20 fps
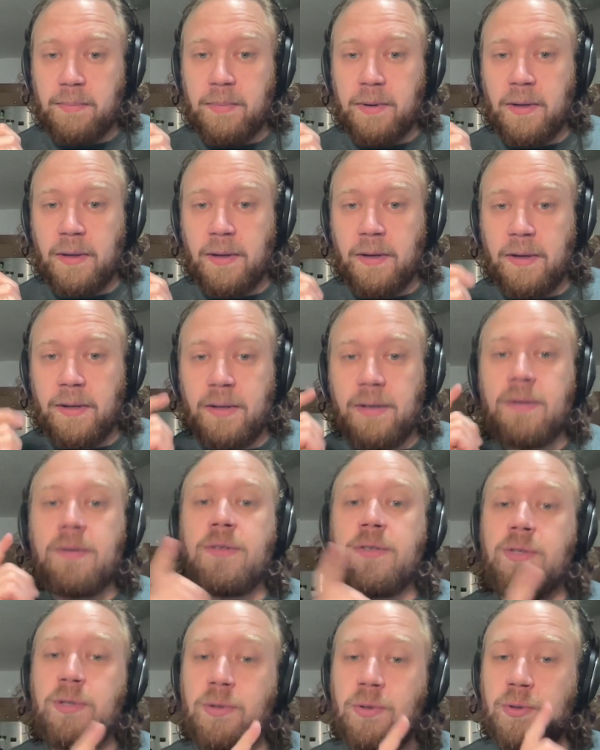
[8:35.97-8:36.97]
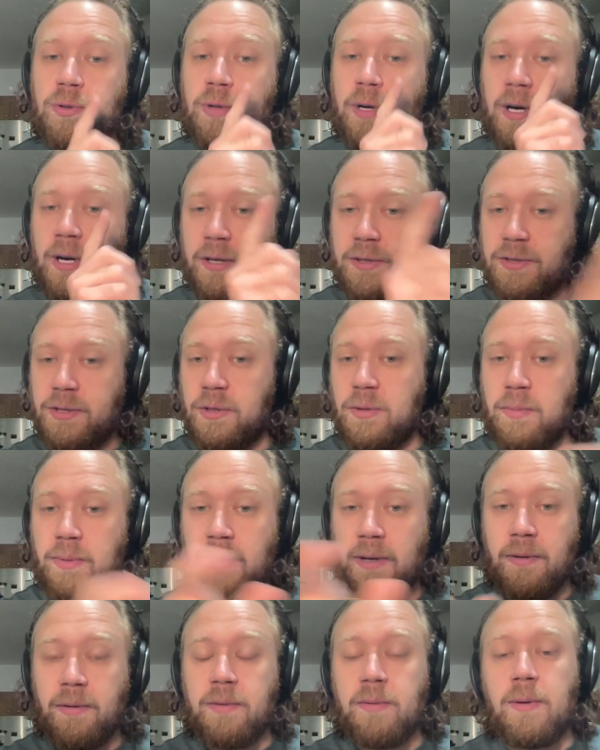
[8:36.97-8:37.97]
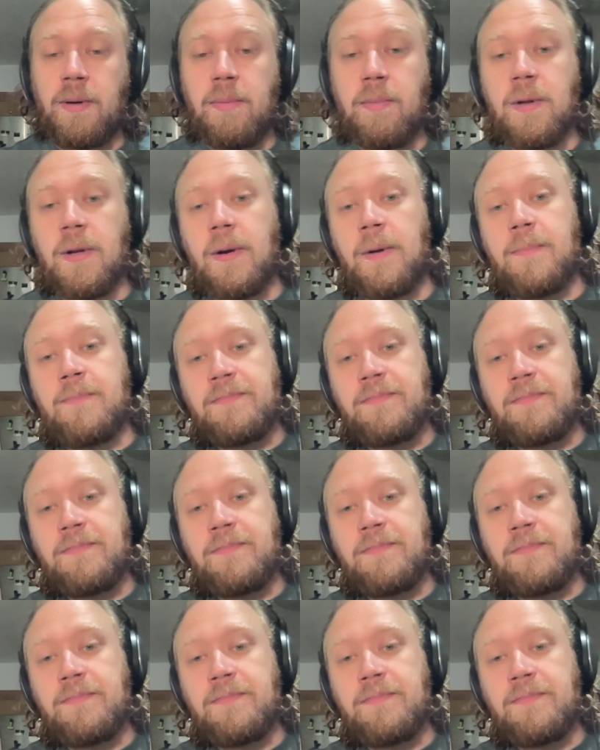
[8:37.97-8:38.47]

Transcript: bend, 2 draw, 2 blow, 3 blow.